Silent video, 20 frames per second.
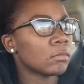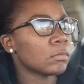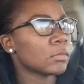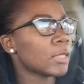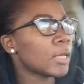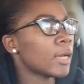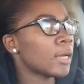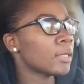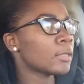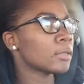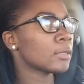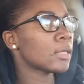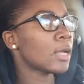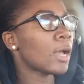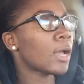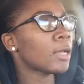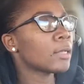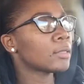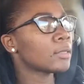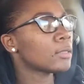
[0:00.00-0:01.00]
Yes,
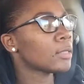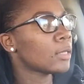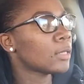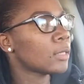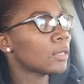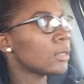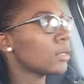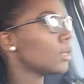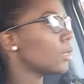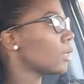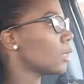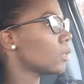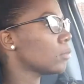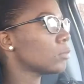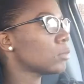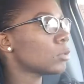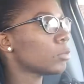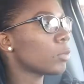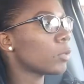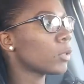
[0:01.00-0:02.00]
I said it. I'm
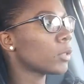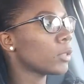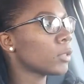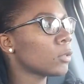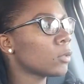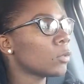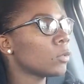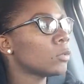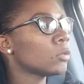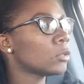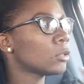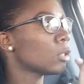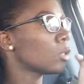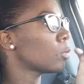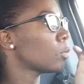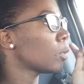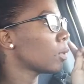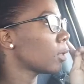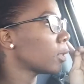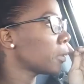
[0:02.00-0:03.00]
spoiled. So
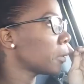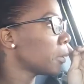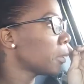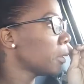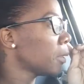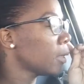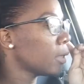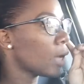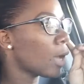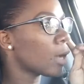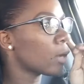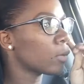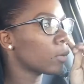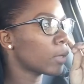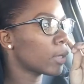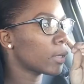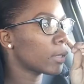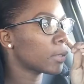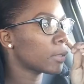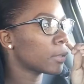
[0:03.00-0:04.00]
what? I don't
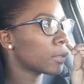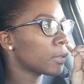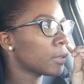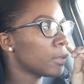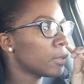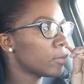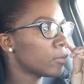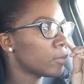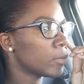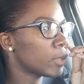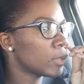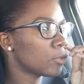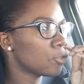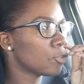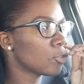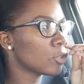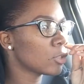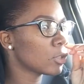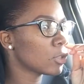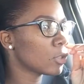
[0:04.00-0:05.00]
care. Miss,
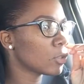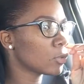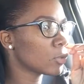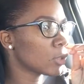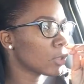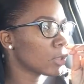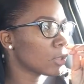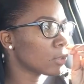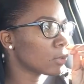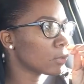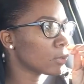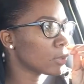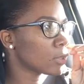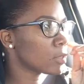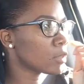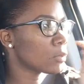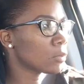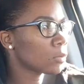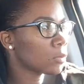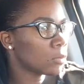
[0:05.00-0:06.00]
you could go the other way
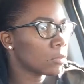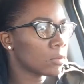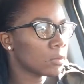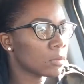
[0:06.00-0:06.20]
too.